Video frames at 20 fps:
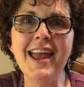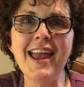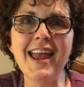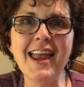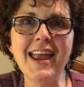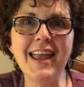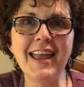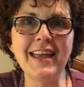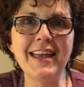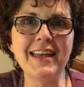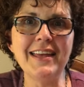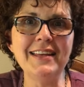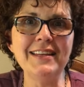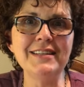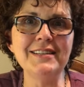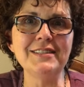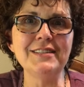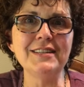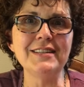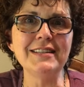
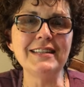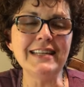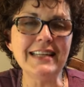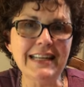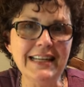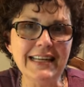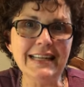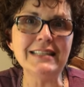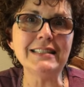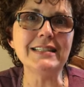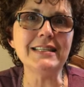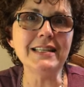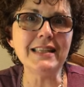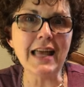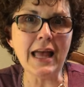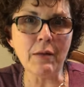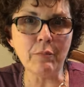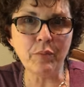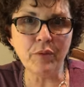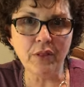And to get to
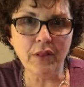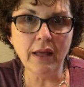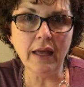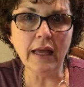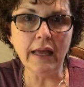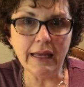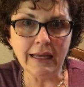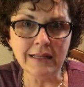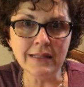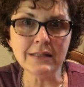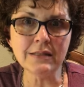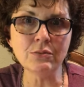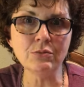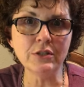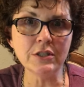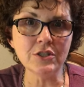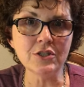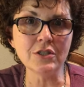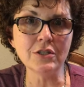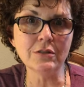that place,
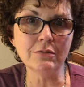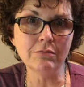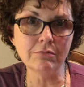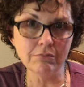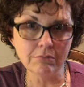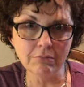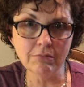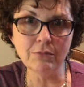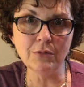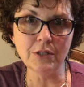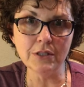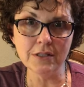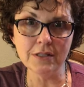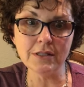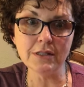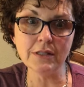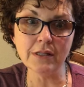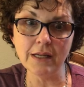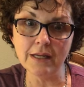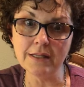which
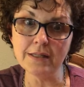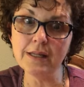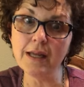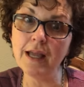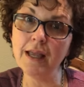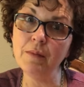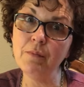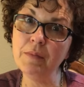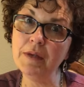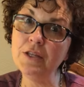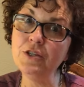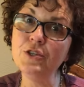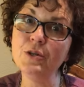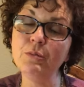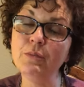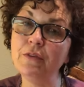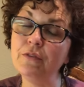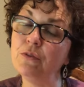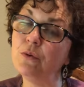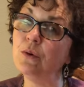was, as I mentioned
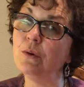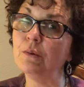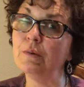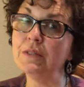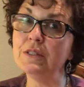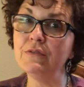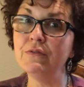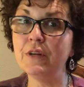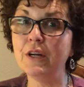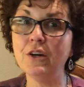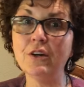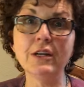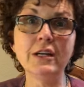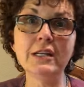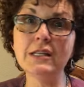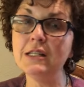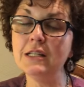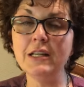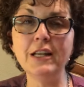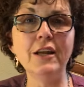before, was very
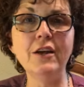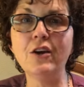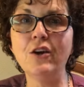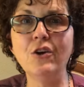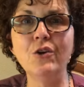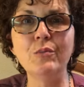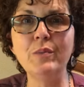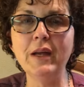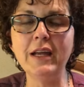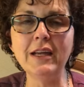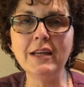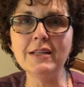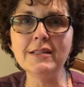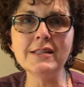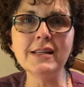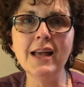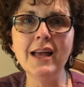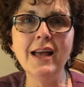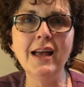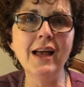slow because
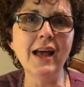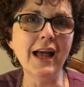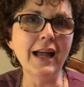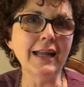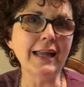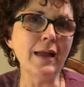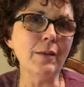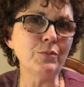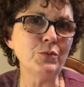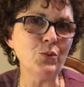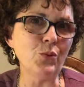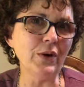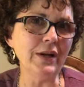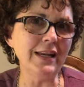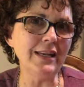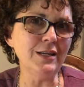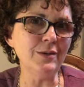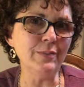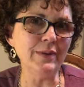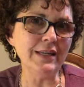I kept
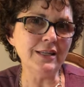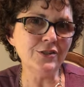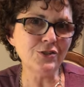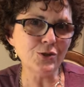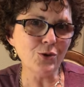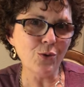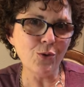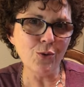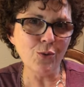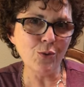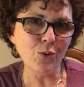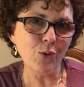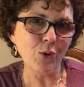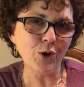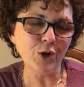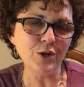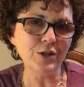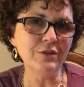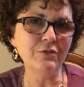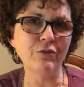wanting to be so
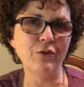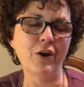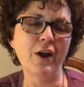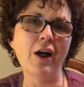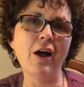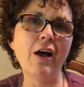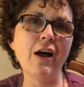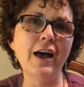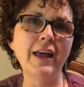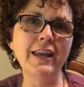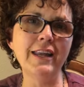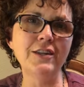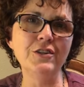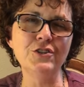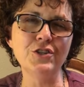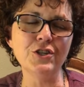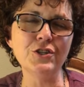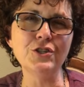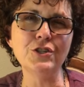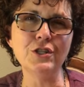good for God and
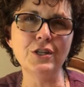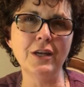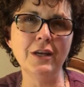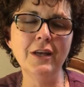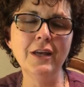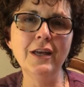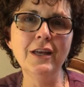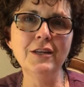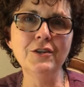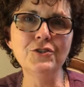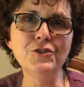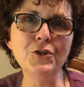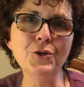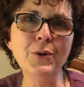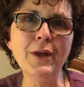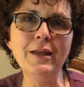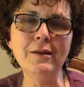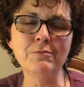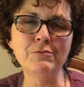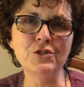just to do
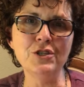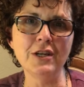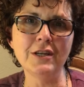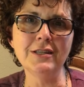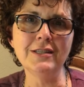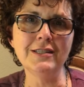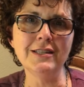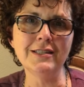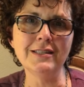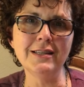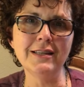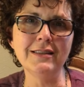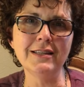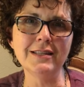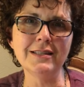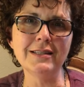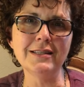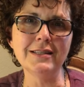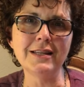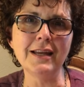Him justice in
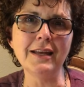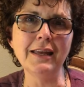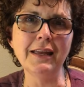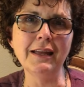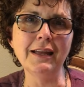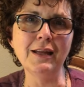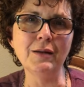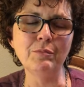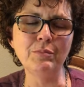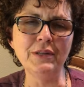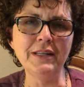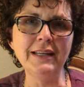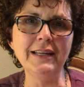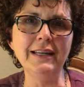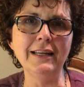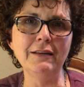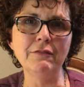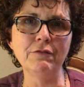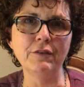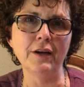this study and
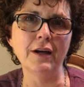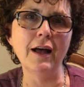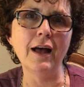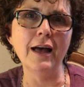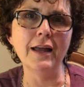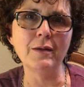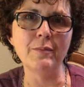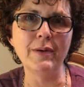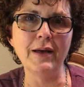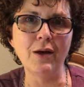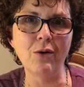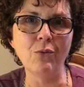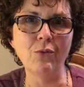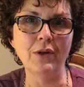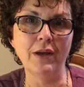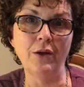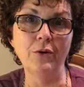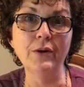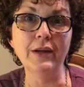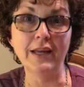completely forgot about,
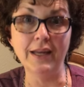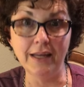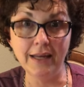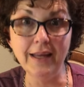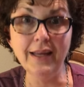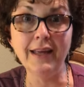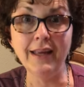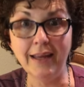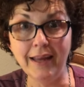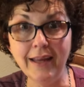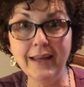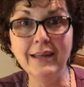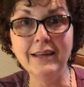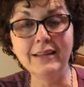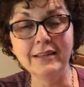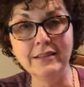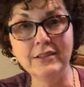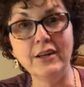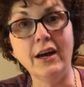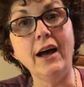well, okay,
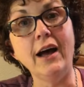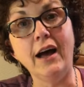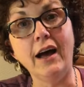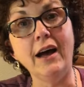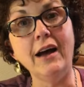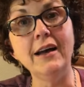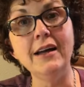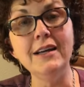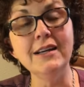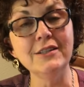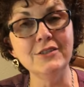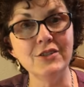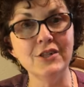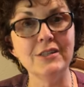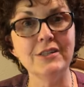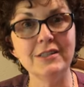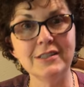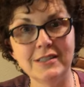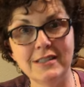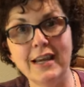duh,
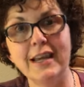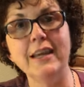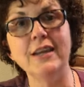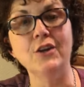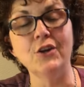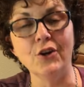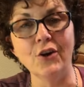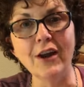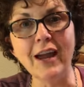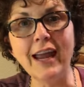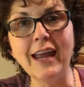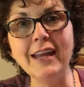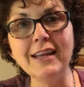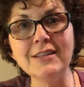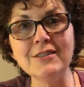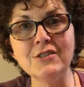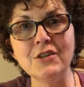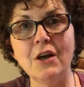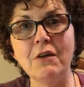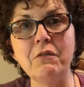just take your
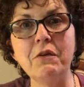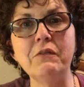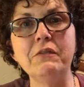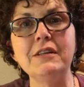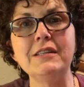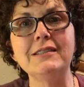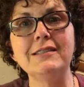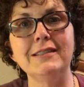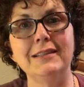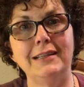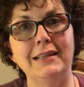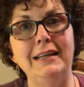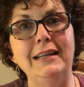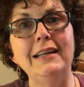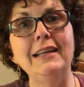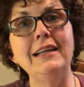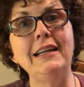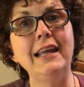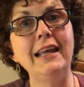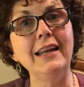hands off of it,
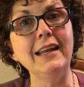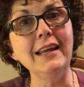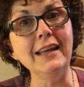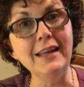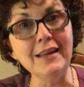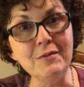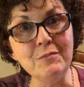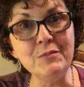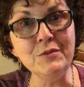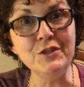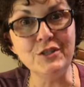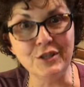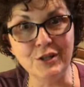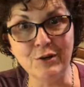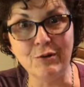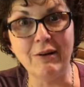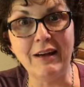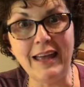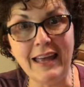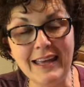Celeta, let Him
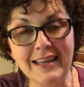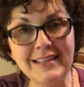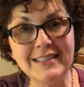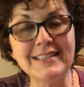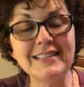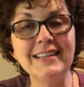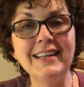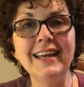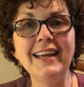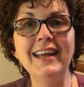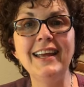do it,